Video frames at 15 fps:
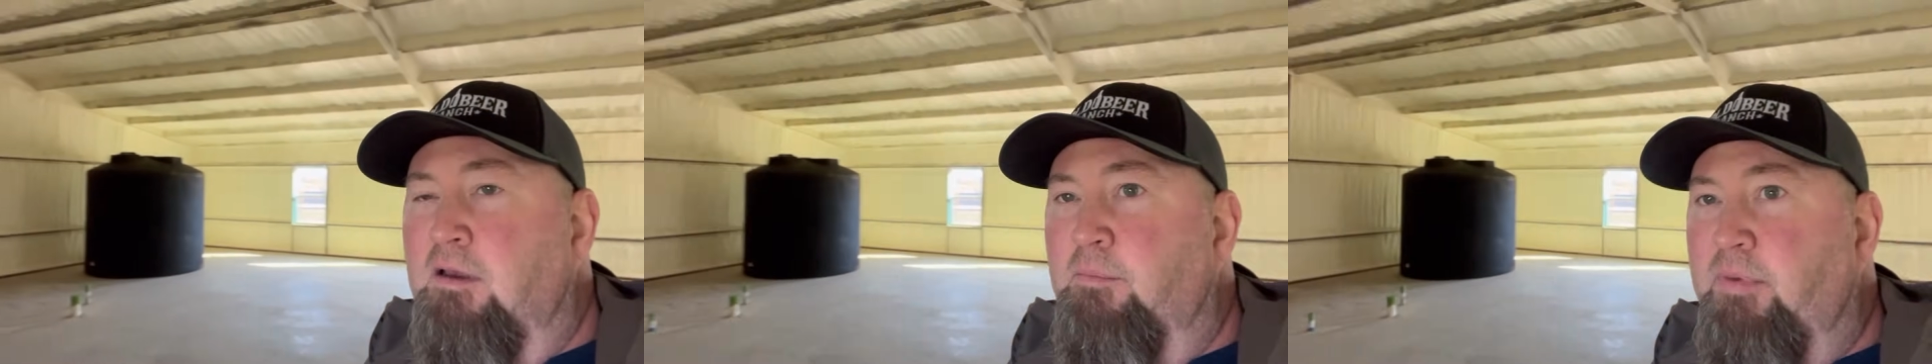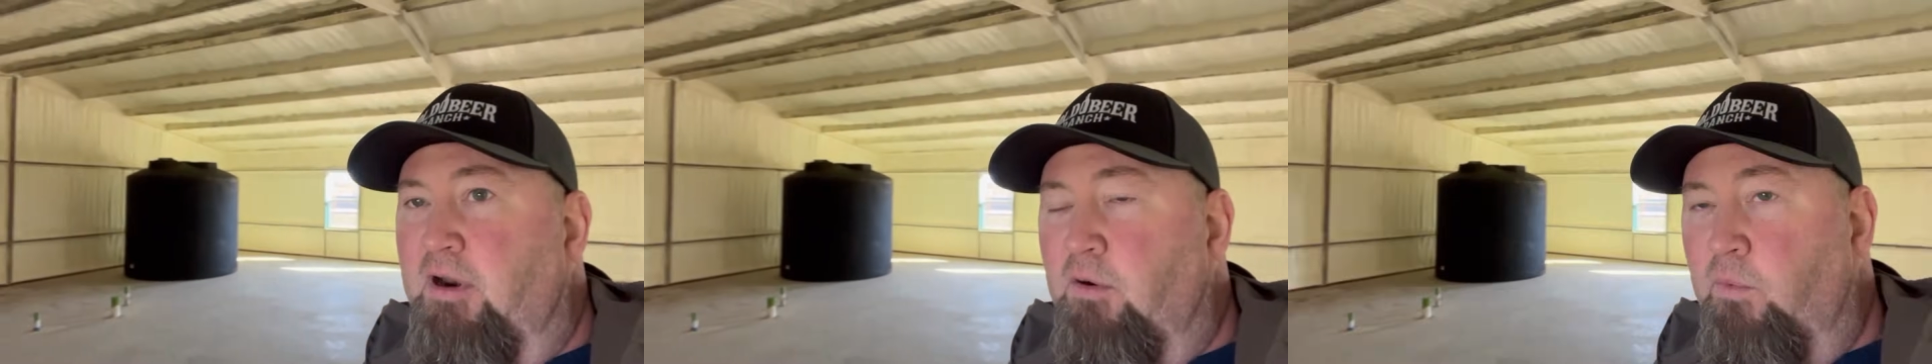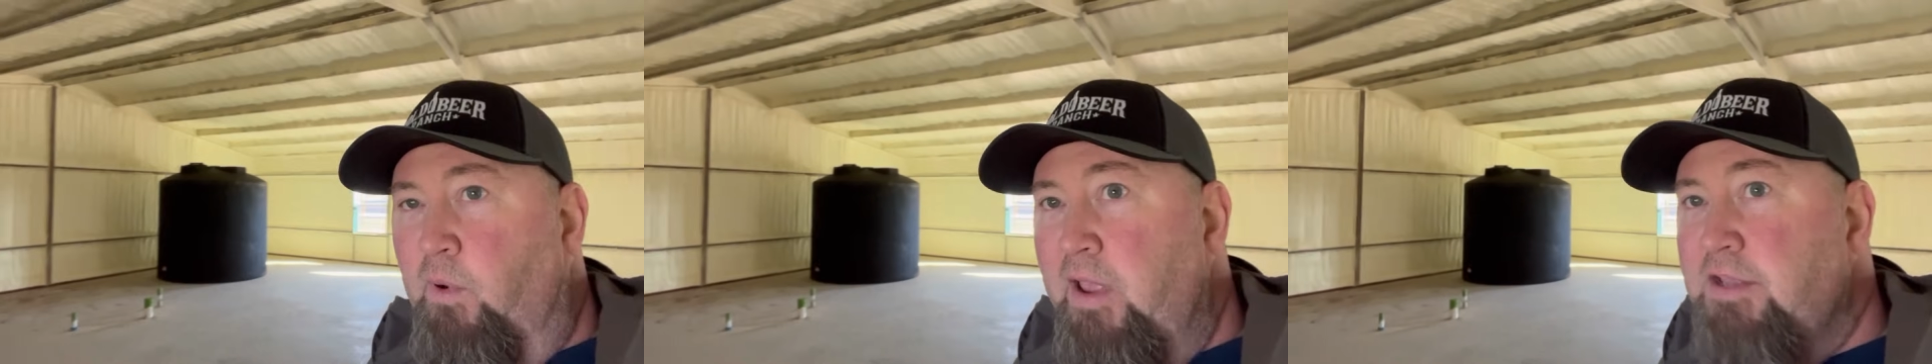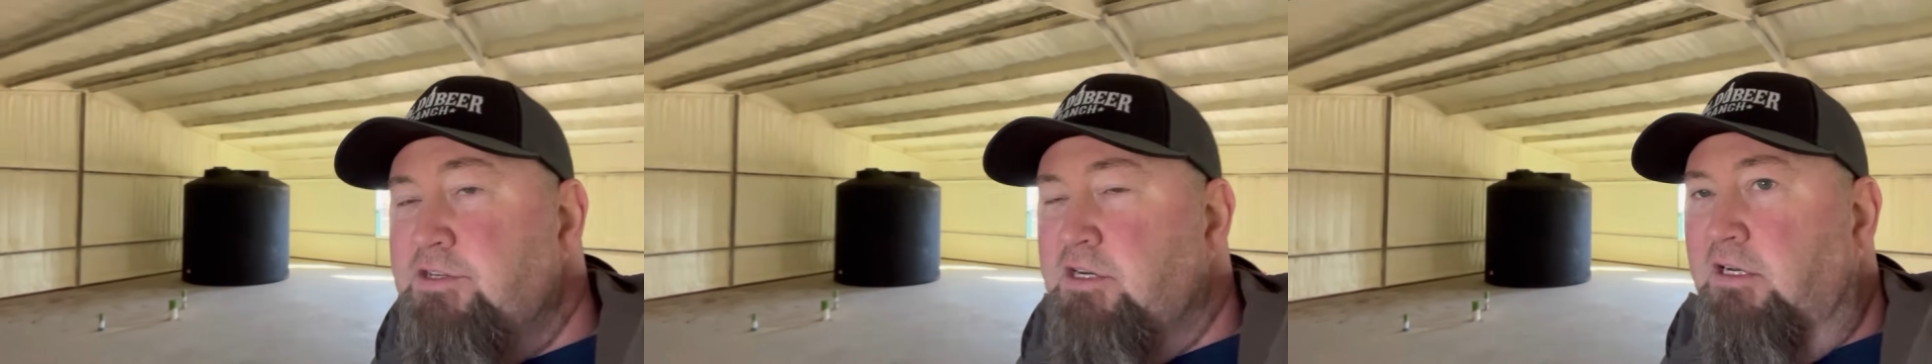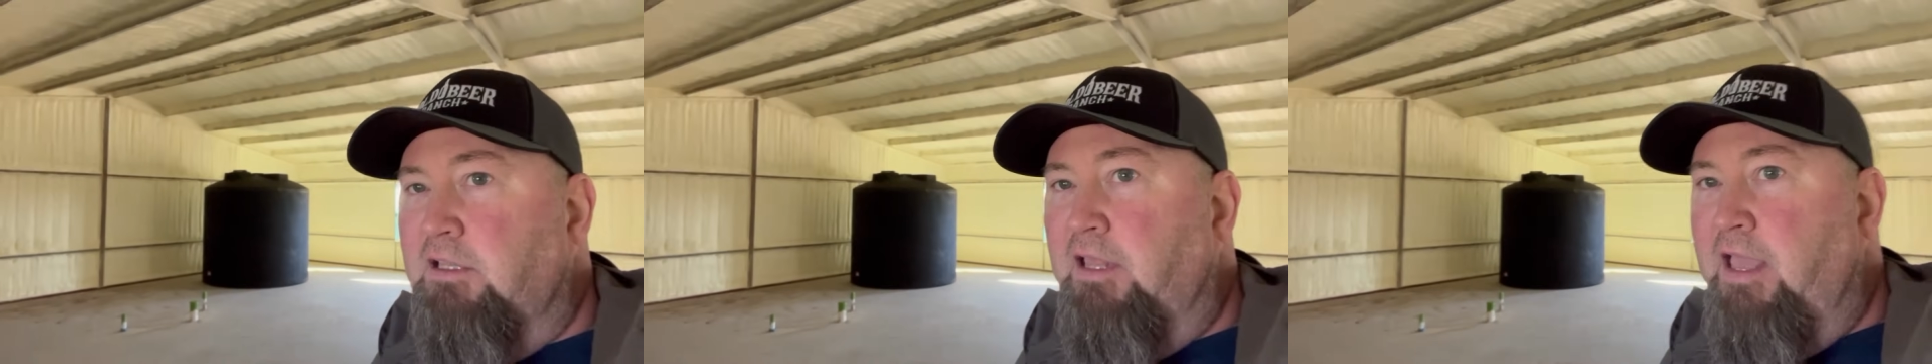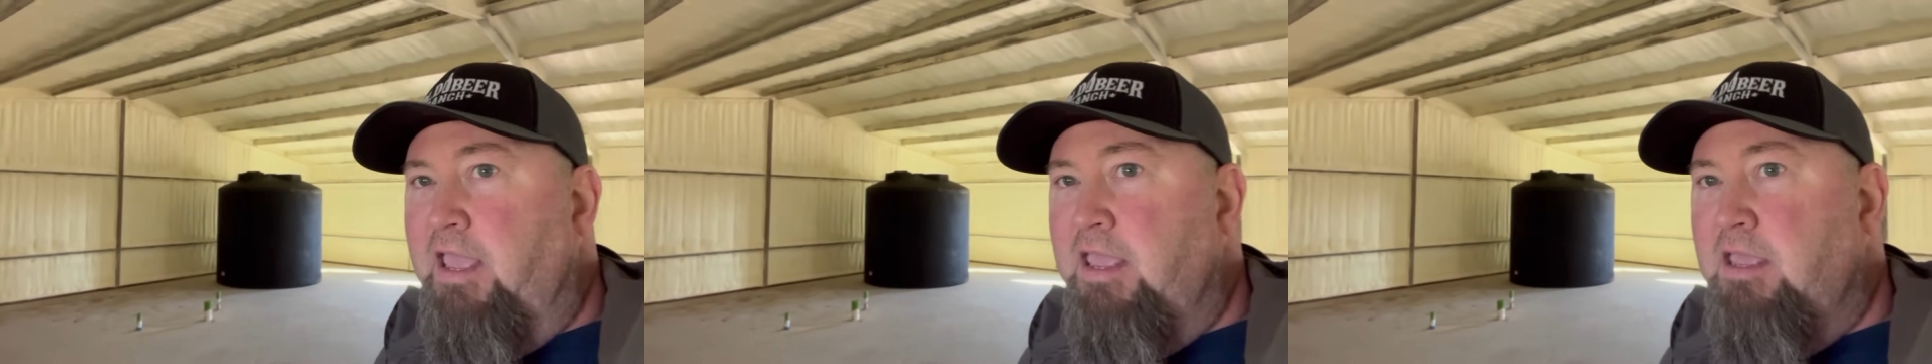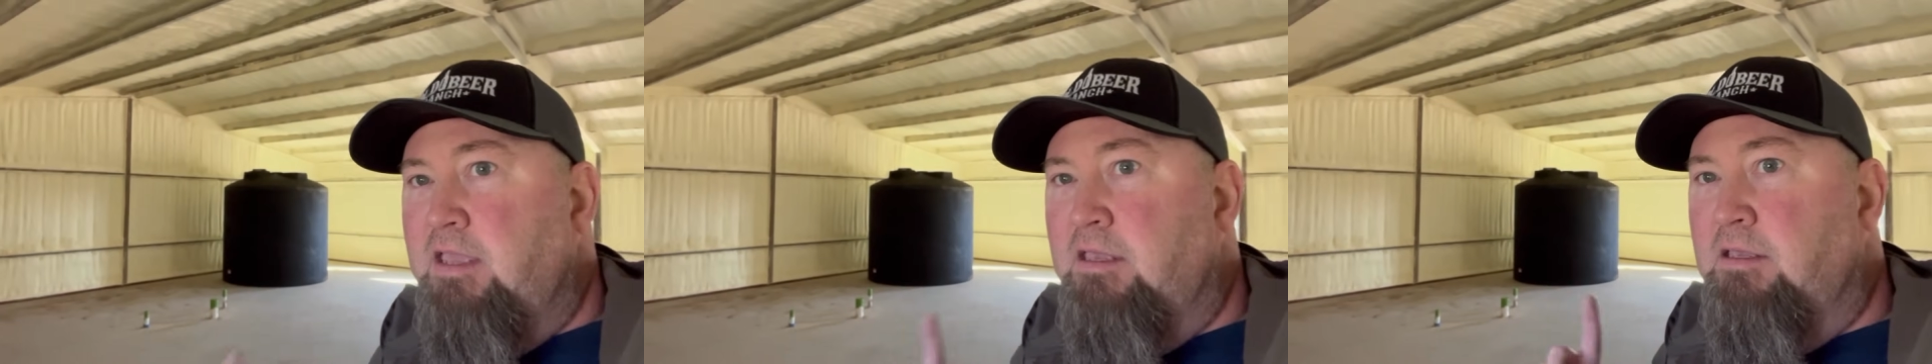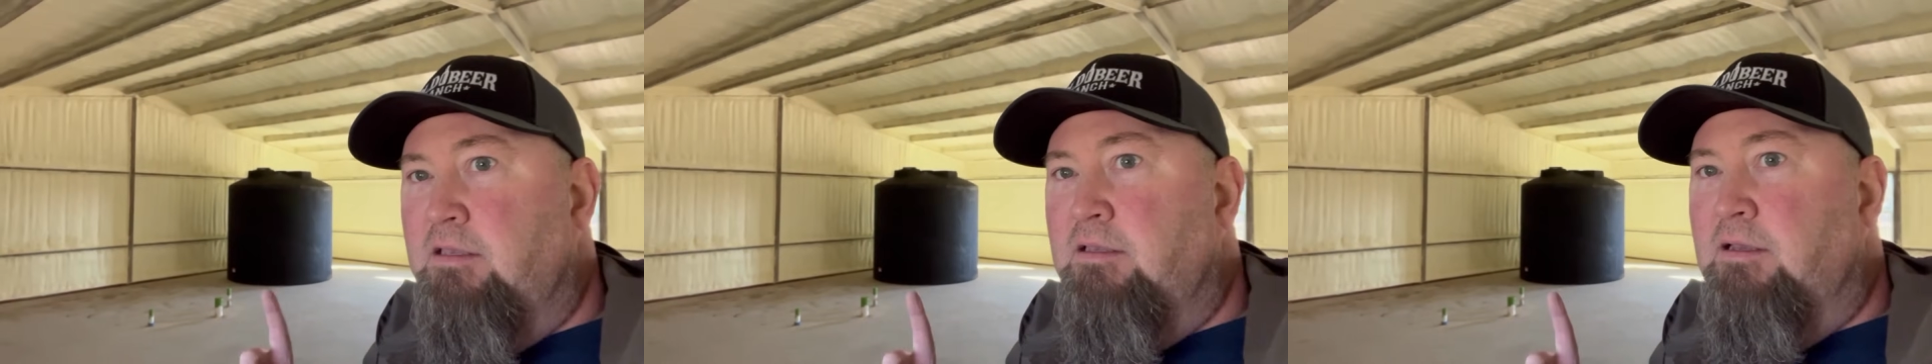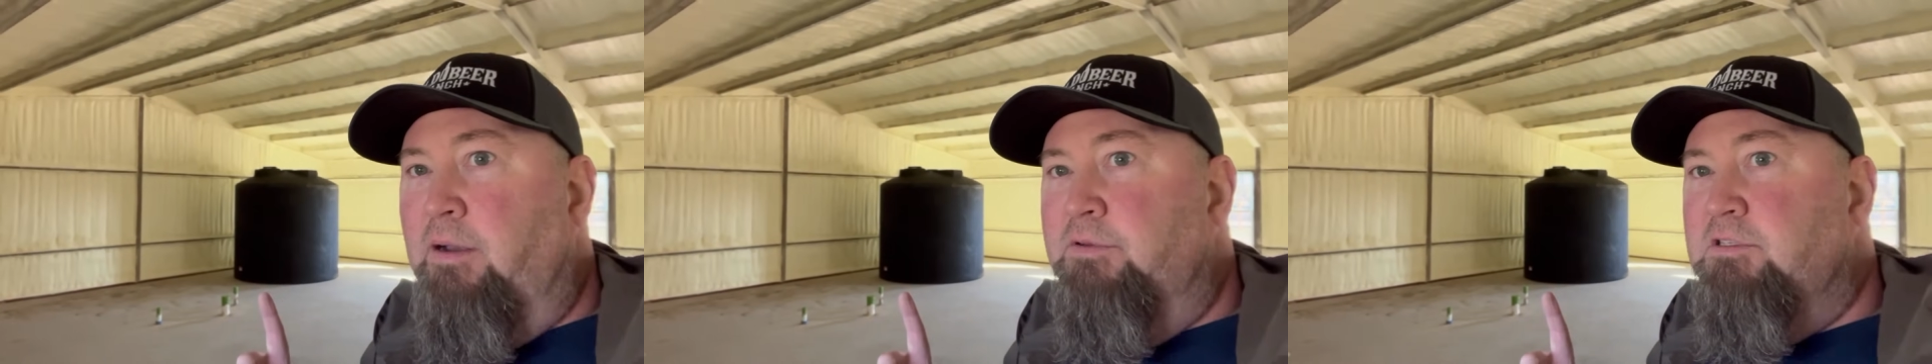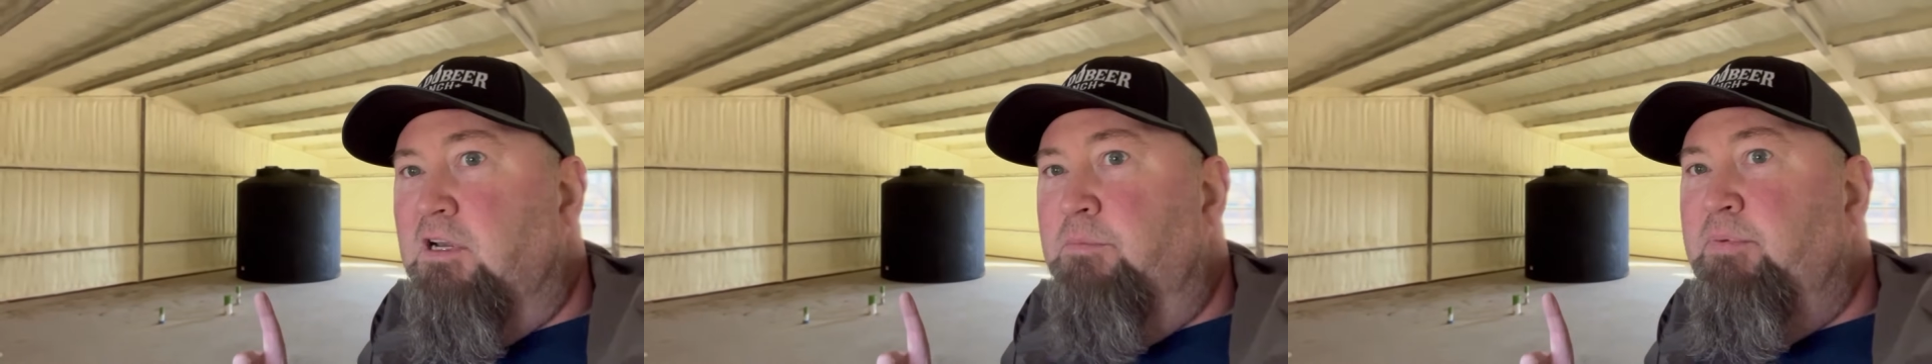but originally I
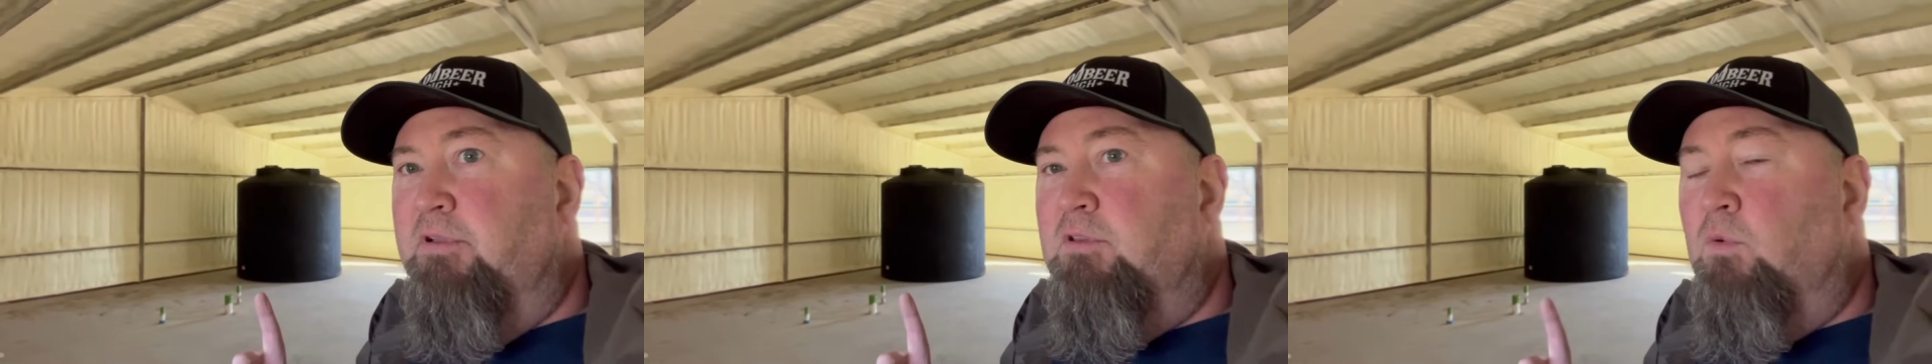was gonna put